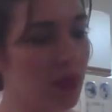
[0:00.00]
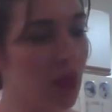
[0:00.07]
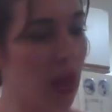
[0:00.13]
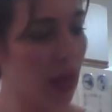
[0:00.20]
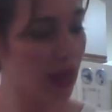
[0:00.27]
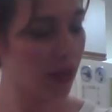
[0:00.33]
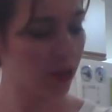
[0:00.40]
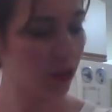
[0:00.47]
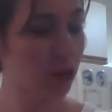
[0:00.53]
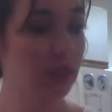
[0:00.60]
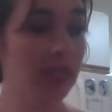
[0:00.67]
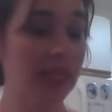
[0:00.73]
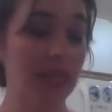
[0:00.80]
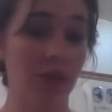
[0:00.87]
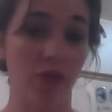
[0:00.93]
You
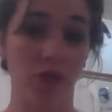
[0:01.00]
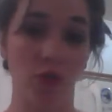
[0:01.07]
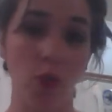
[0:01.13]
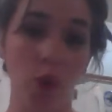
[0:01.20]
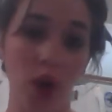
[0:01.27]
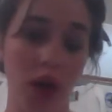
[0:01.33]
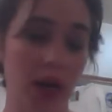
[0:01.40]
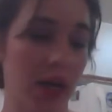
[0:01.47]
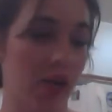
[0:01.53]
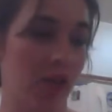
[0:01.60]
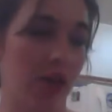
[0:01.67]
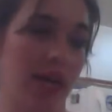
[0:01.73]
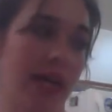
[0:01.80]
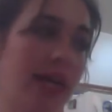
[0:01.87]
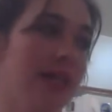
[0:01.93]
only need 4
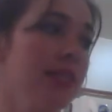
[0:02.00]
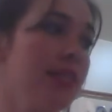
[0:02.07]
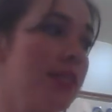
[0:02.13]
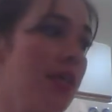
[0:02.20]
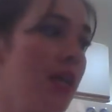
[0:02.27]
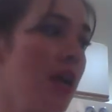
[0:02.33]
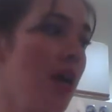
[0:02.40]
ingredients,